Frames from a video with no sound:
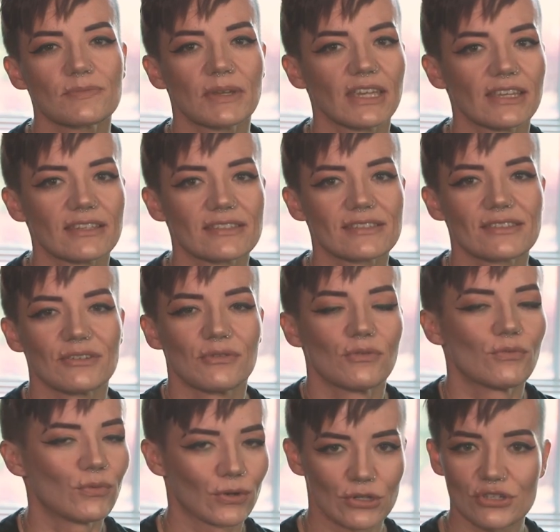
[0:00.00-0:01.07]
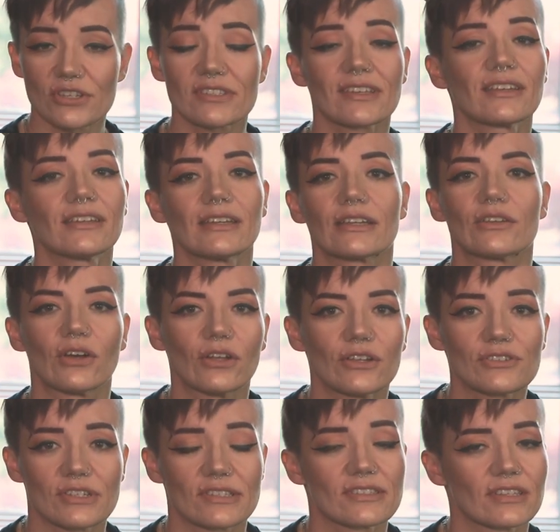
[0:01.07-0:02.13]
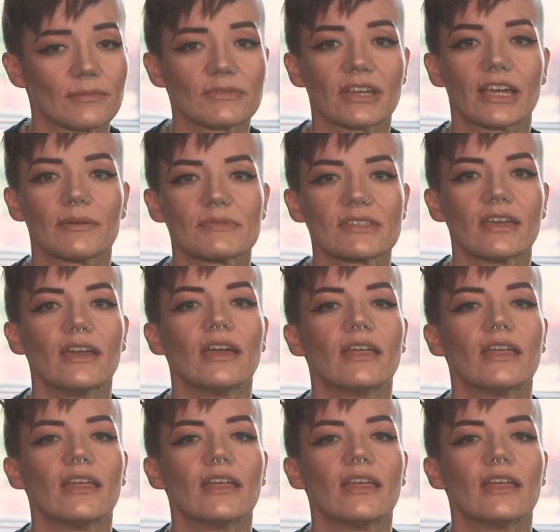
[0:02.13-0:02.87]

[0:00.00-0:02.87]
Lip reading: piece, we're just going to acknowledge that sometimes